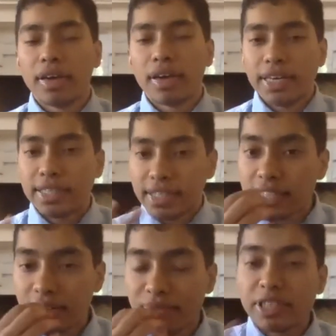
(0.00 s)
He
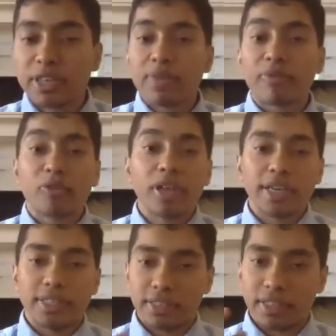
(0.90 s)
physically
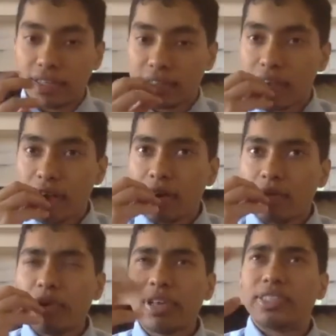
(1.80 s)
verbalizes his
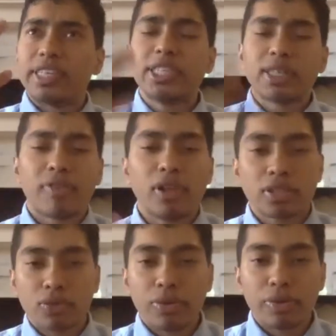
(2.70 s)
realization of Allah's
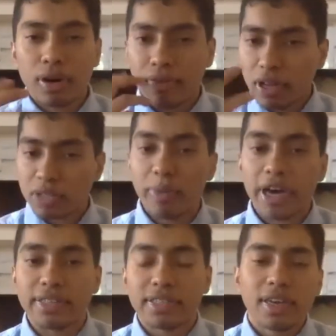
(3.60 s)
qudra, of Allah's might.
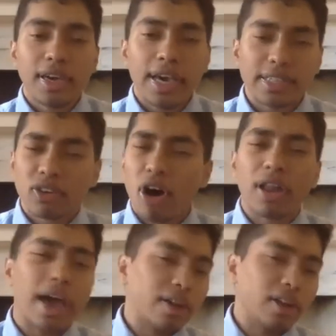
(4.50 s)
He says, qala
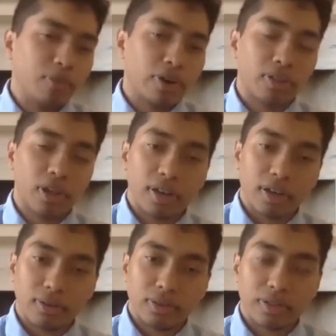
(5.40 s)
a'lam wa anna Allah ala
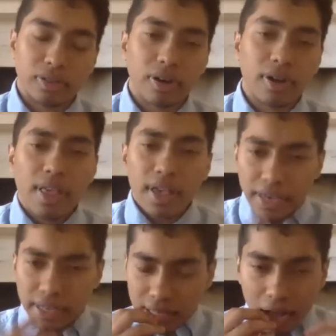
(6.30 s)
kulli shay'in qadir. He
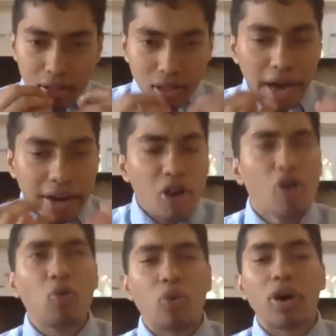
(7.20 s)
says, I
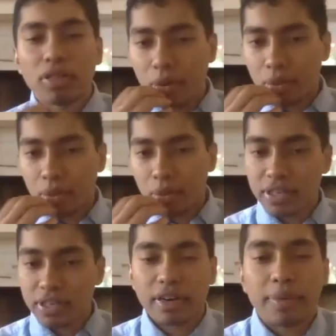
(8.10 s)
know Allah with
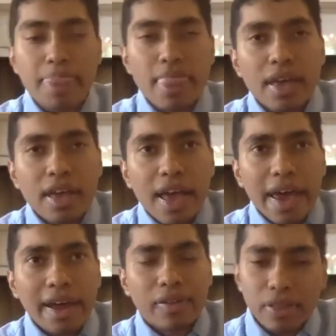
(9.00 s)
His tongue.
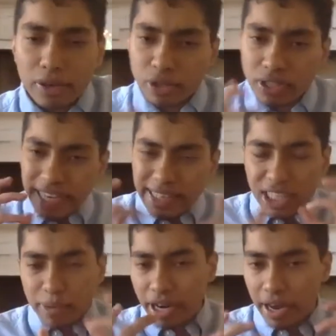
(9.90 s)
And there's this
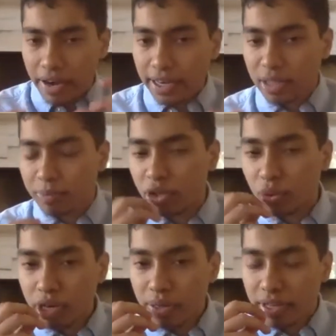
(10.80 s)
intimate connection
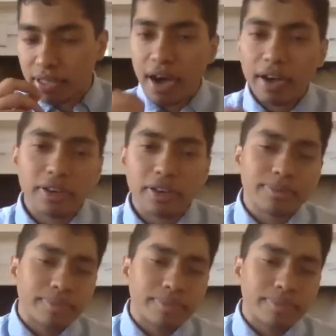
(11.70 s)
between the tongue